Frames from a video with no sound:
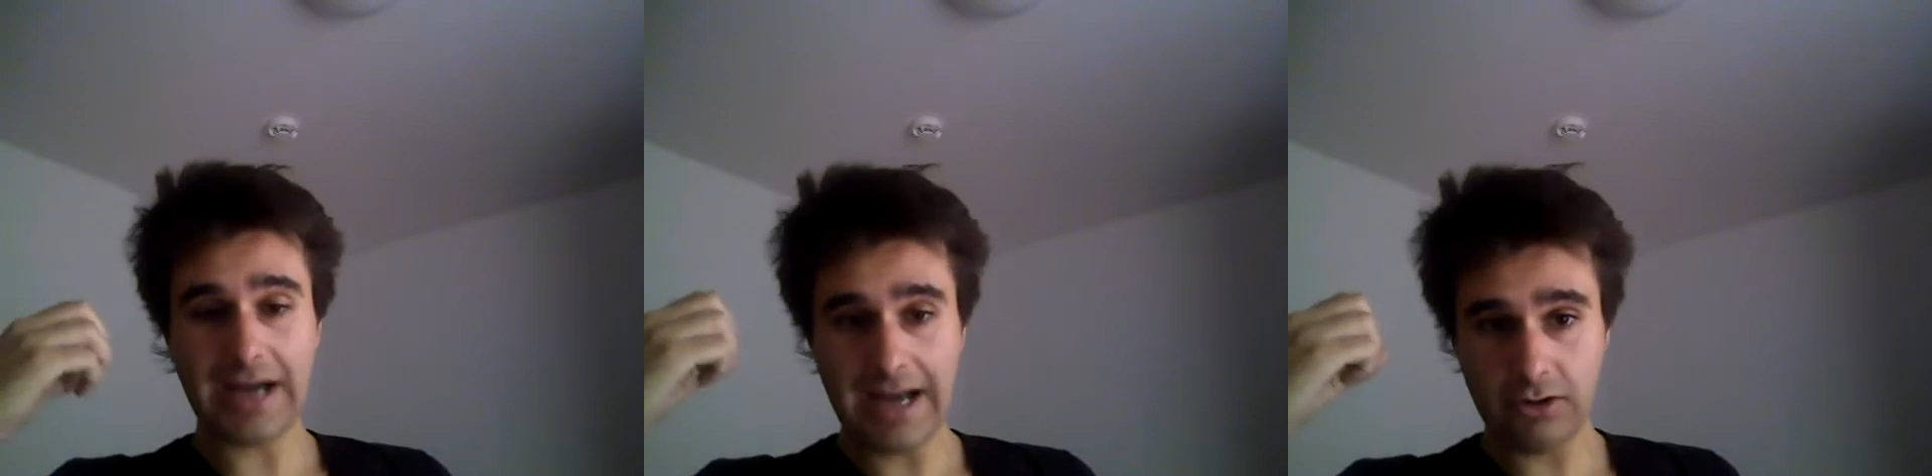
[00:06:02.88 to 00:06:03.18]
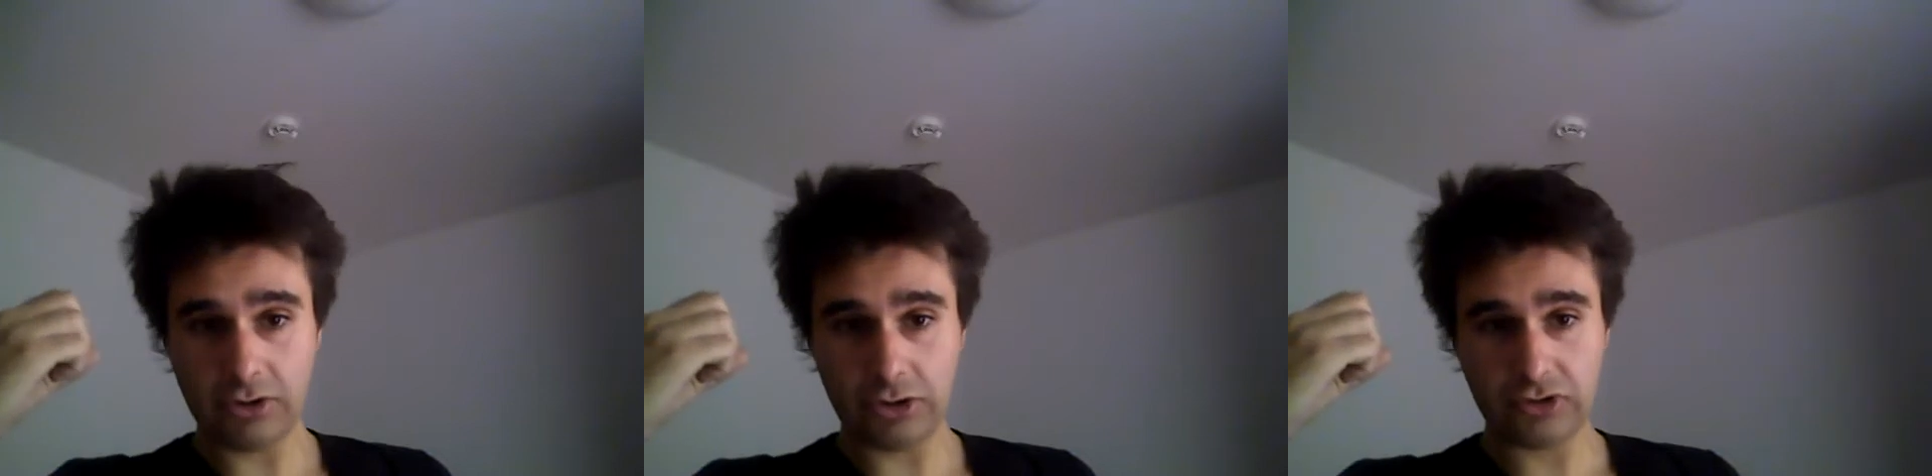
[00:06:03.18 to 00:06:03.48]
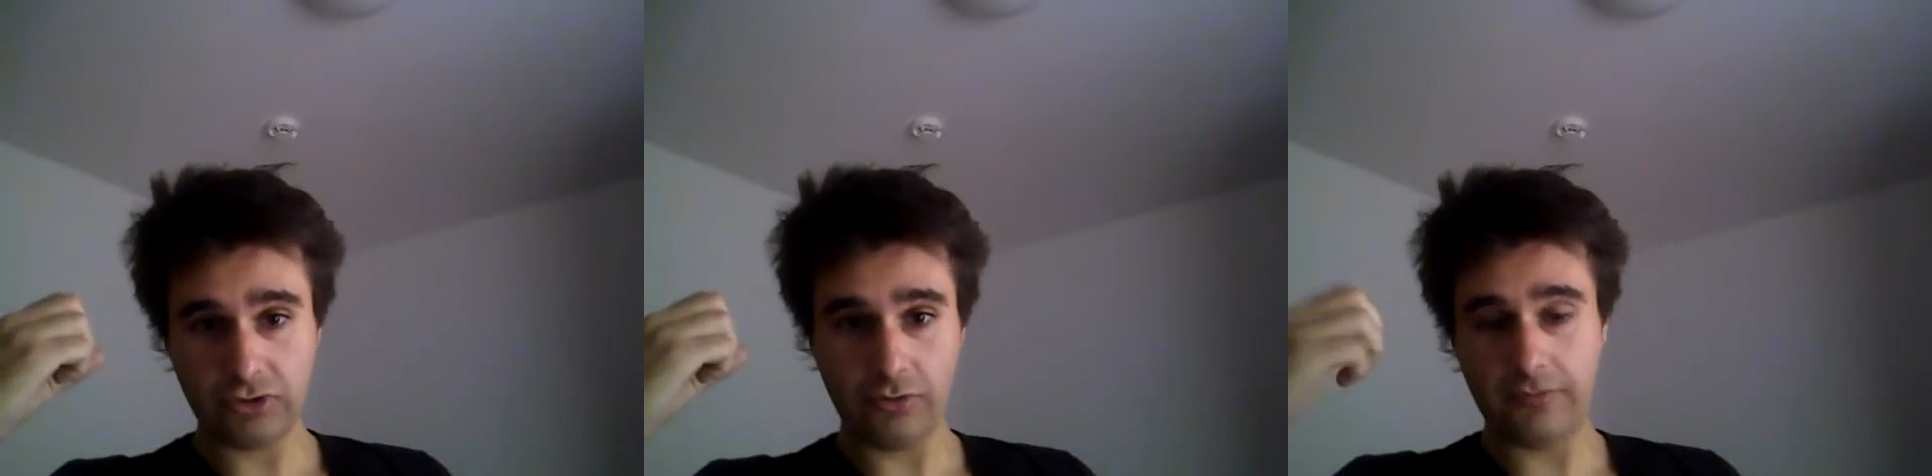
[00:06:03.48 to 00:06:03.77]

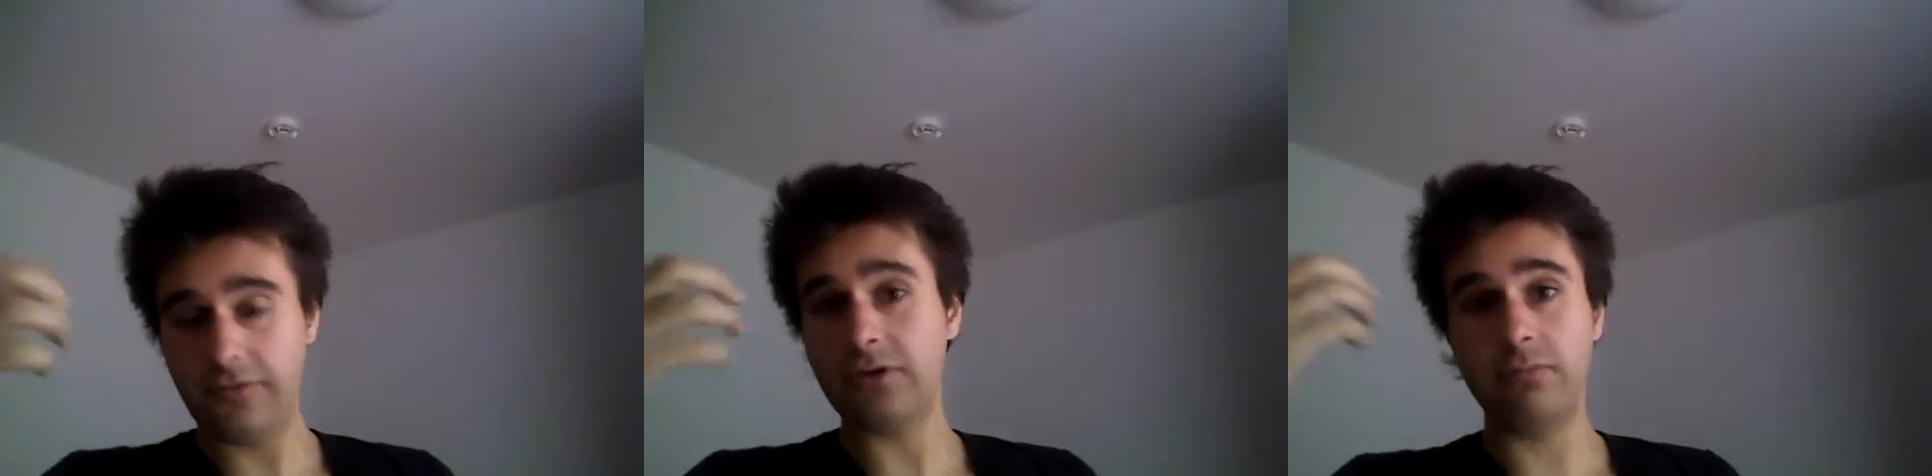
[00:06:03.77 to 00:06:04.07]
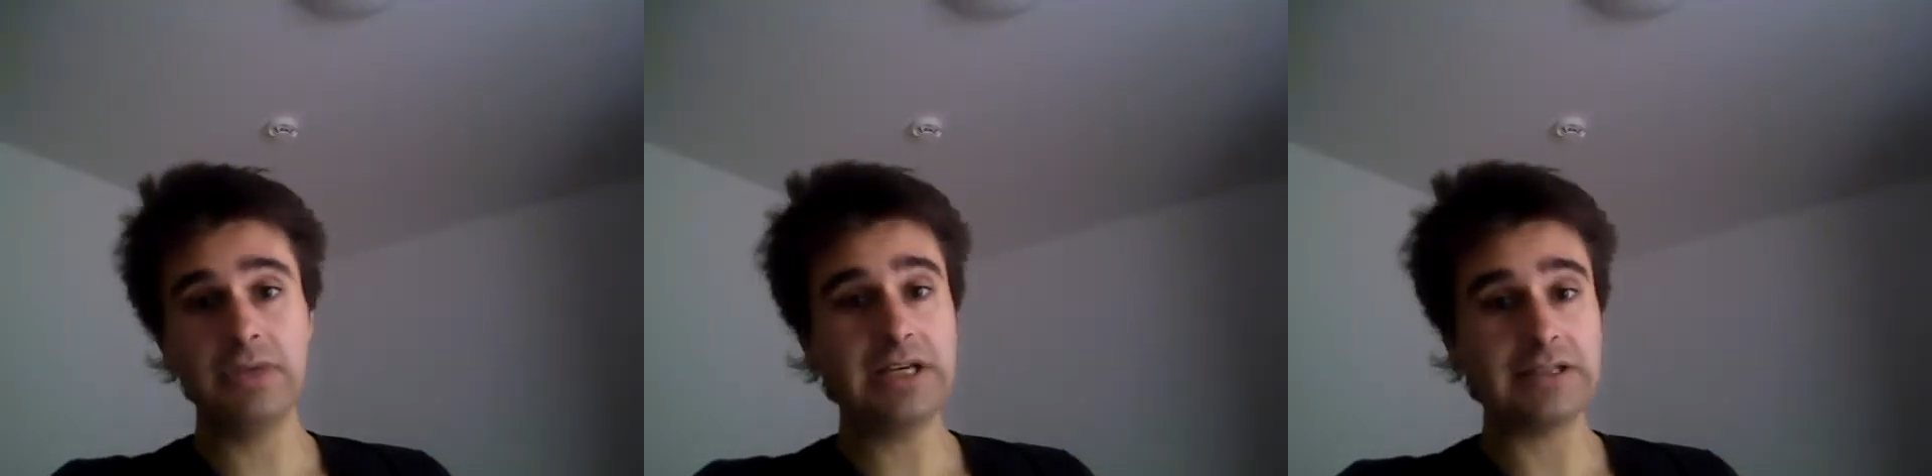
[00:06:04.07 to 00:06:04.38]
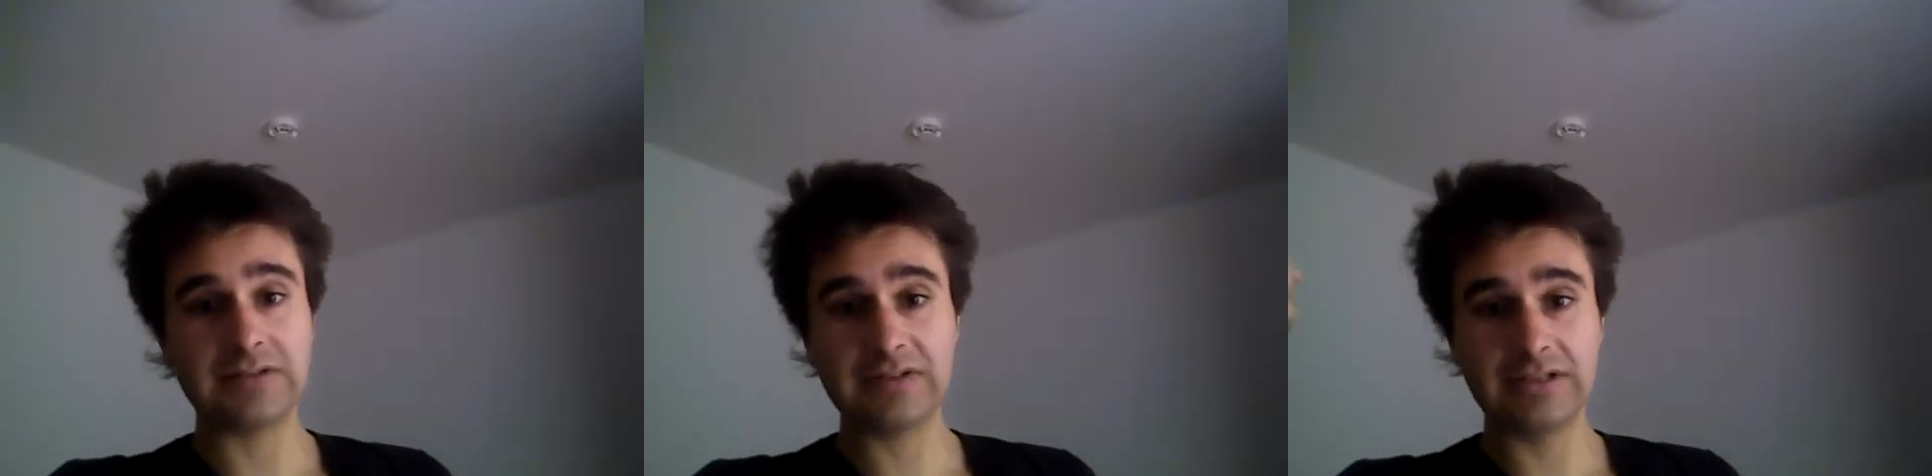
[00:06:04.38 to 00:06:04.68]
hours or work
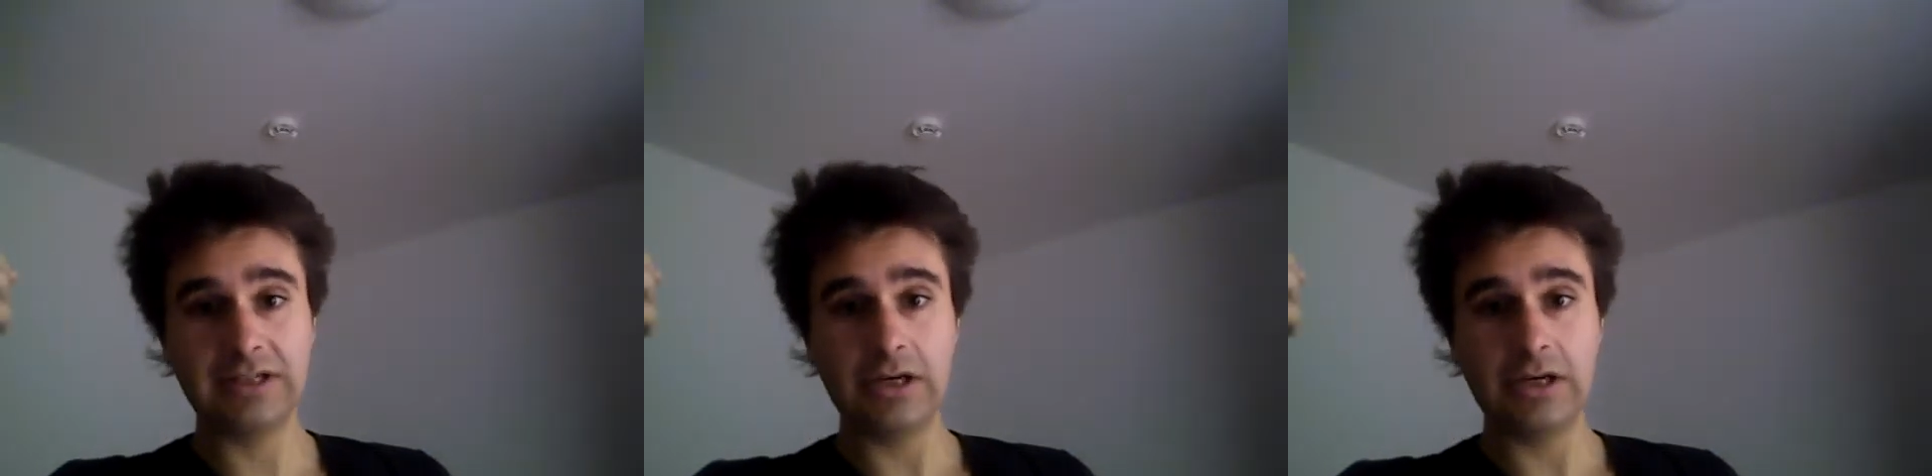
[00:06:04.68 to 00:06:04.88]
minutes